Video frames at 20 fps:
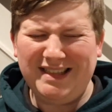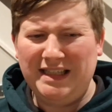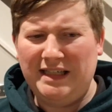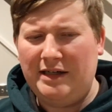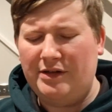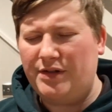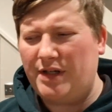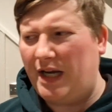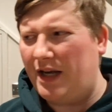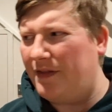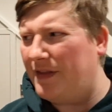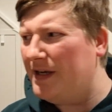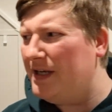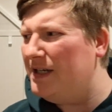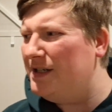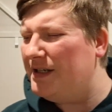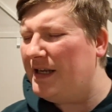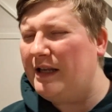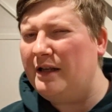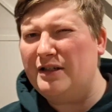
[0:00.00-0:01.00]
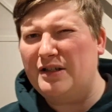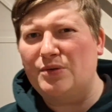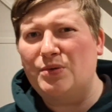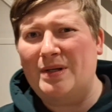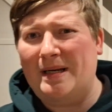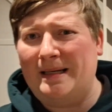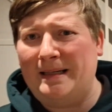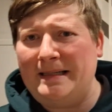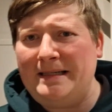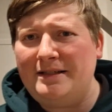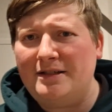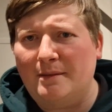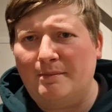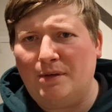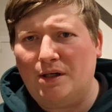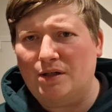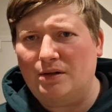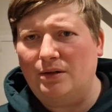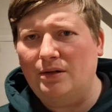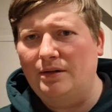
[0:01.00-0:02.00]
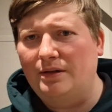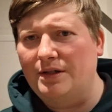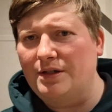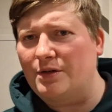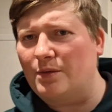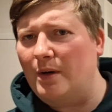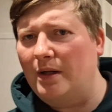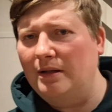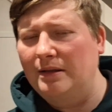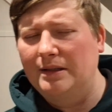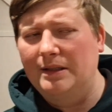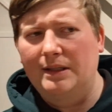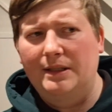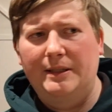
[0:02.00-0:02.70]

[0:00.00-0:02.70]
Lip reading: Now, so I think he said this was a litre bottle as well.